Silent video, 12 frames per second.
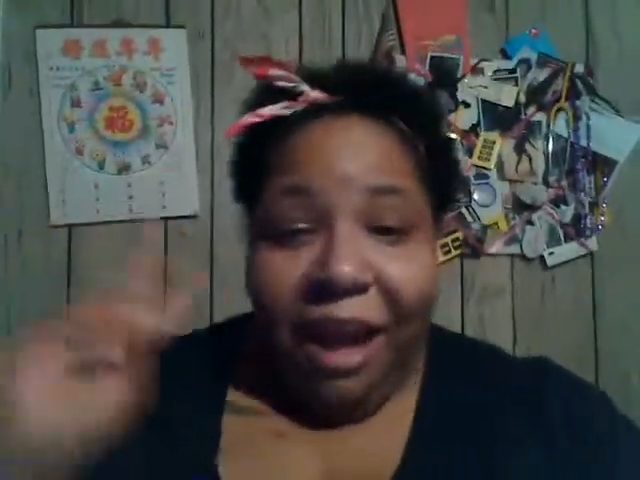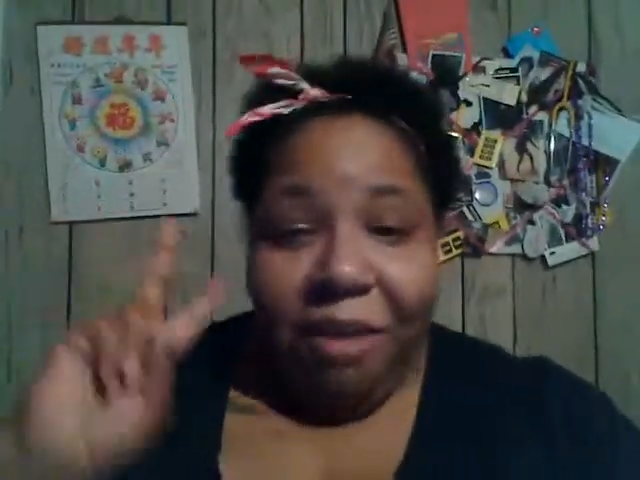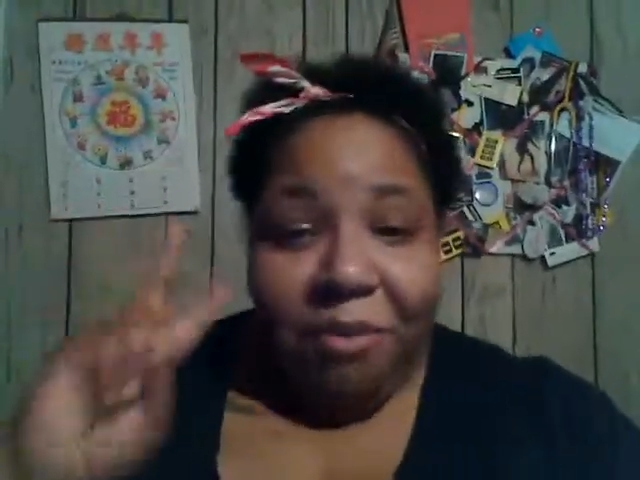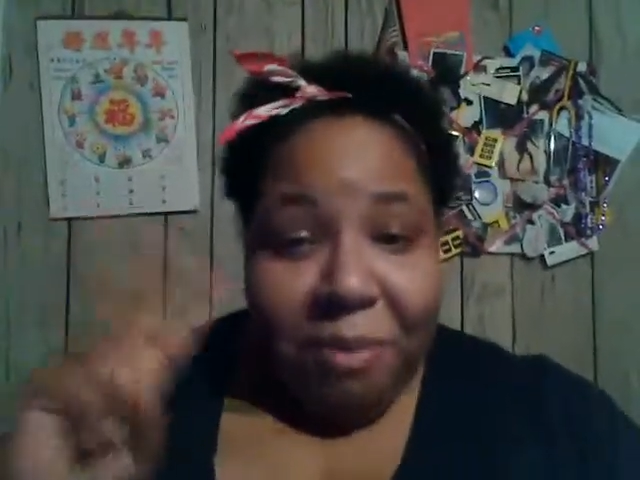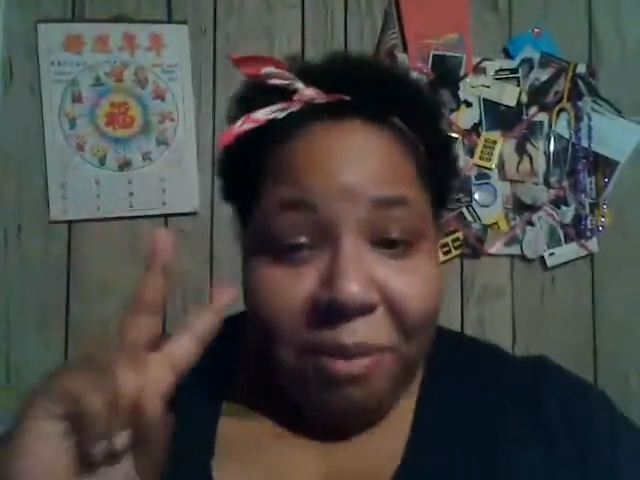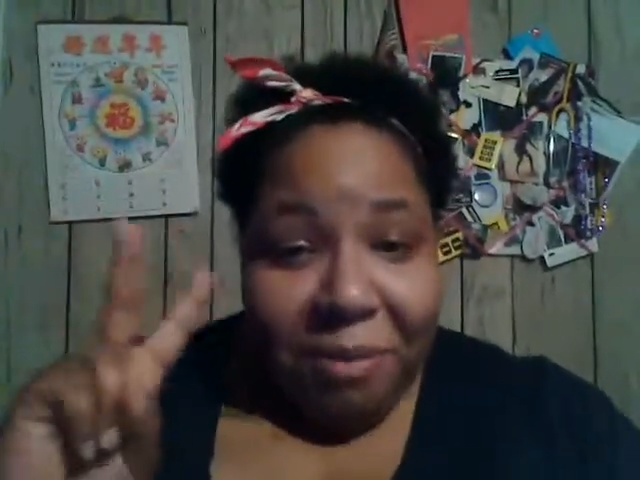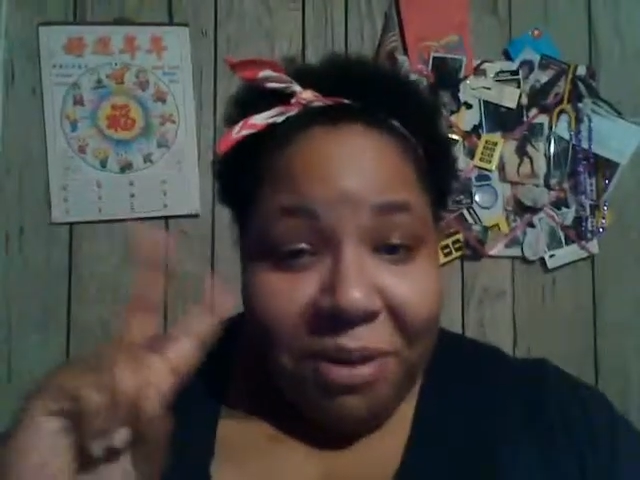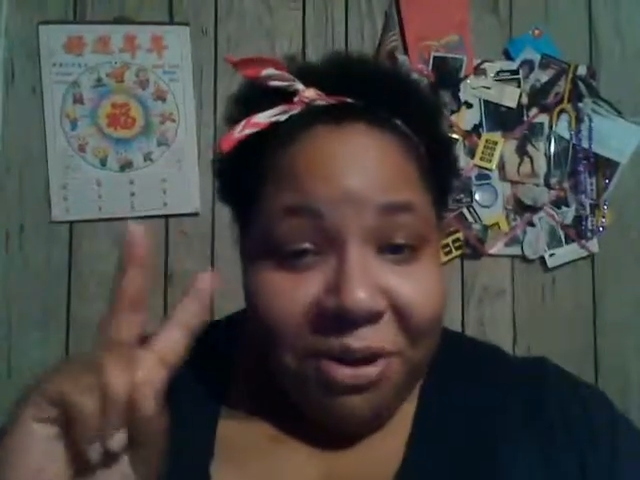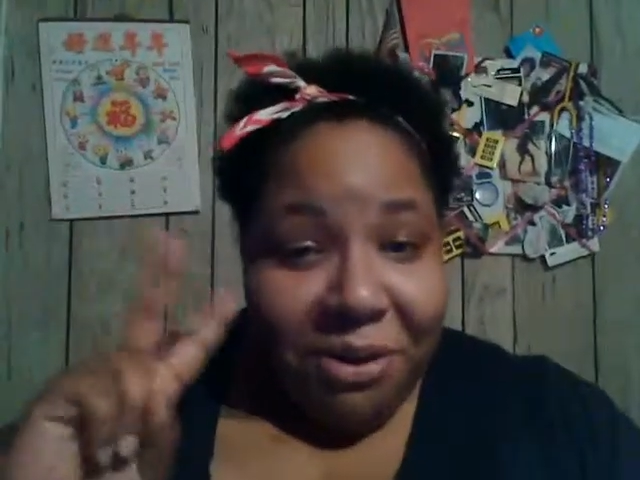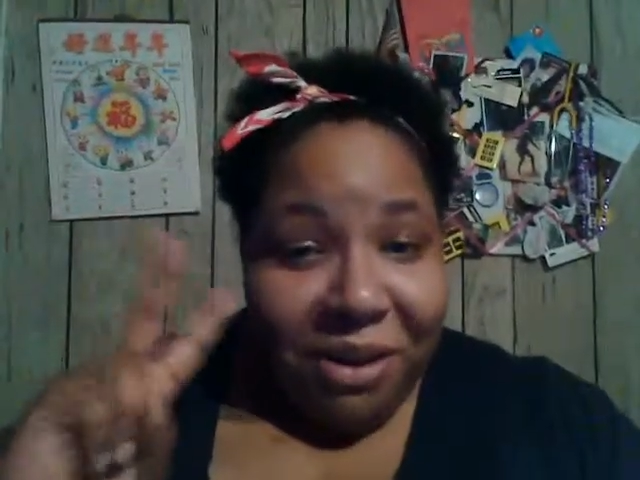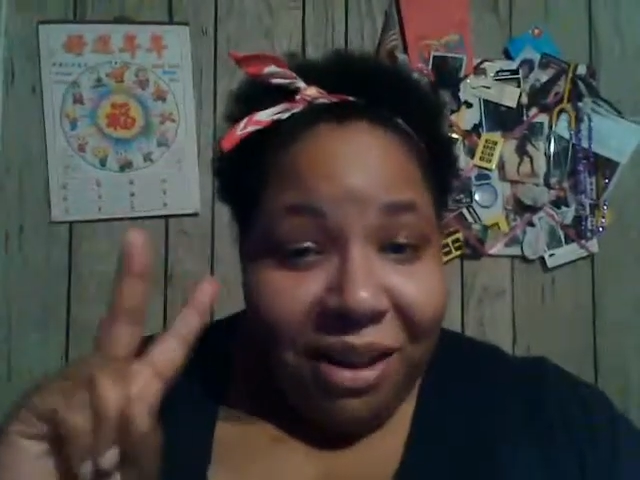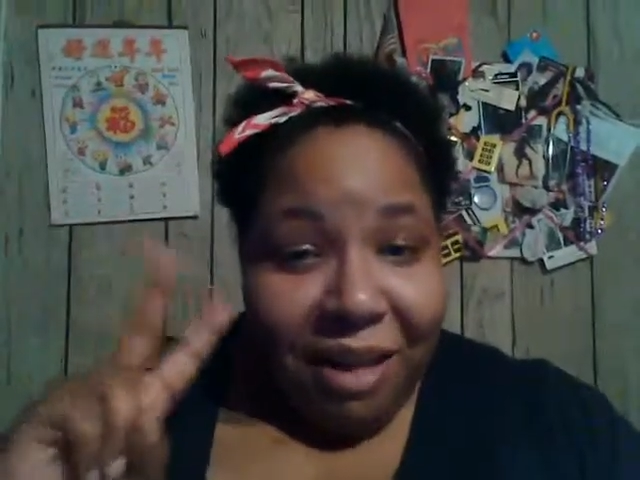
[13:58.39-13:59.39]
And remember,
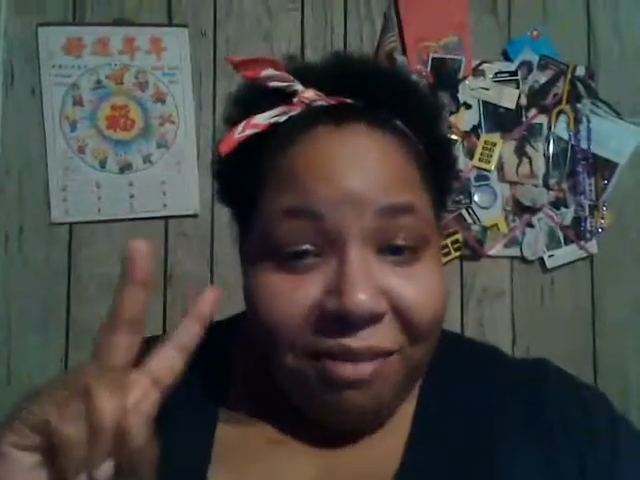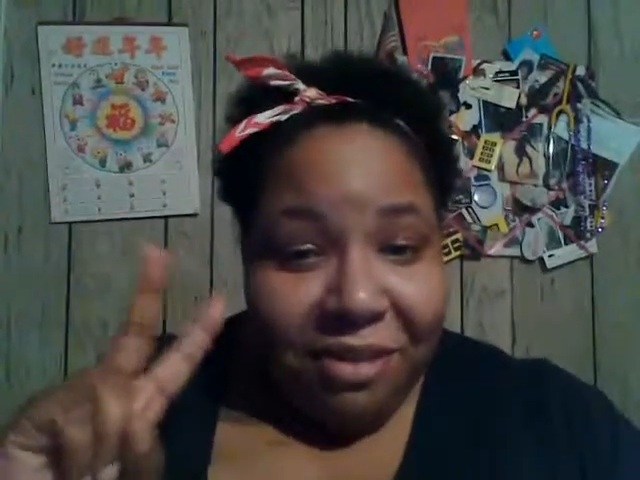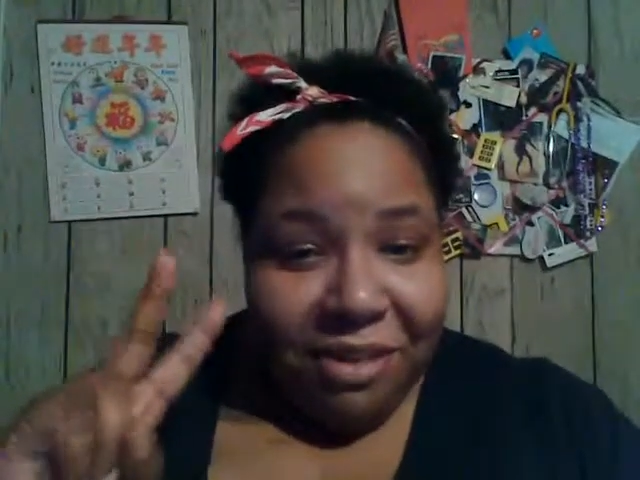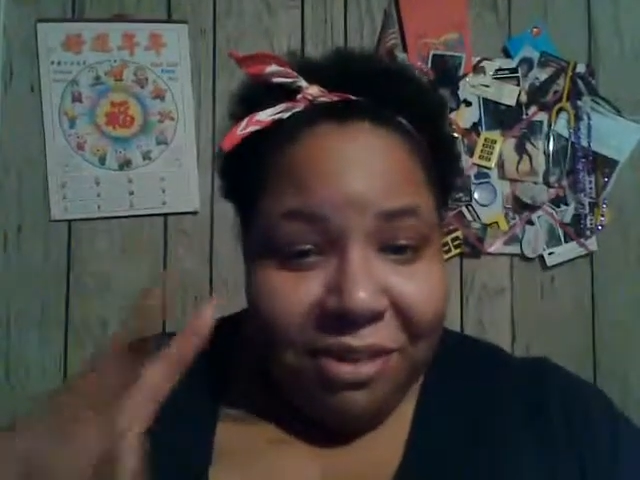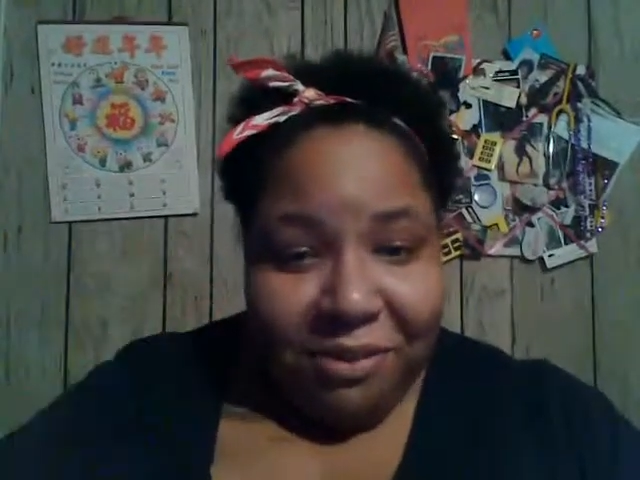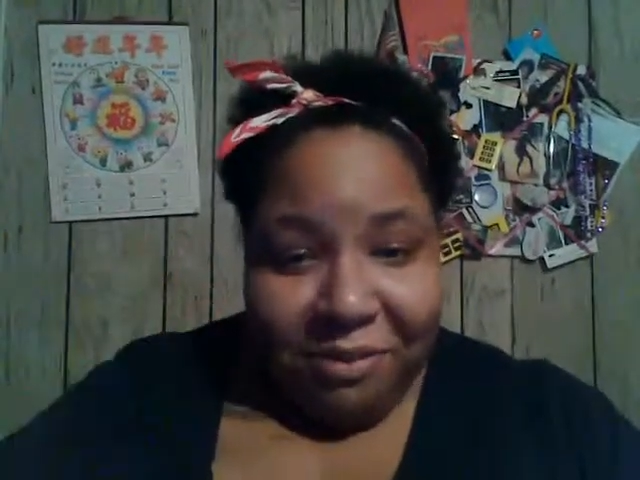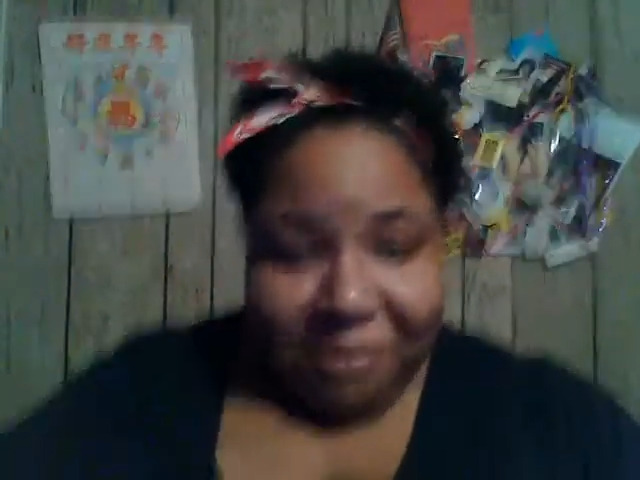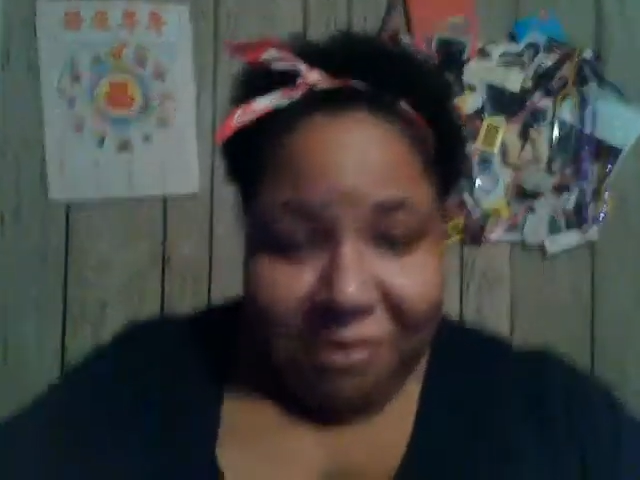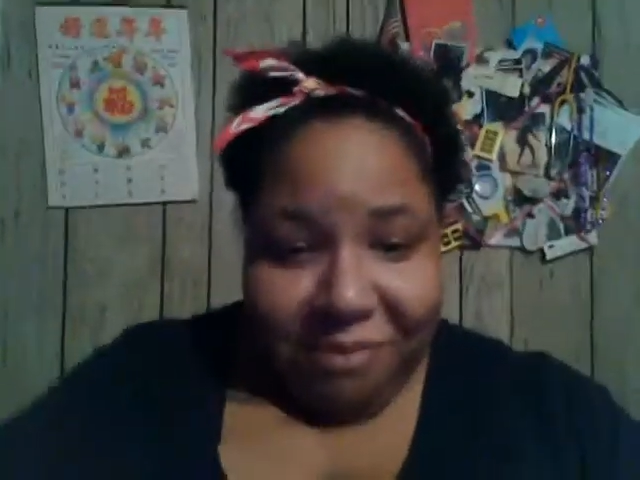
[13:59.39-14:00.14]
Nuna loves you.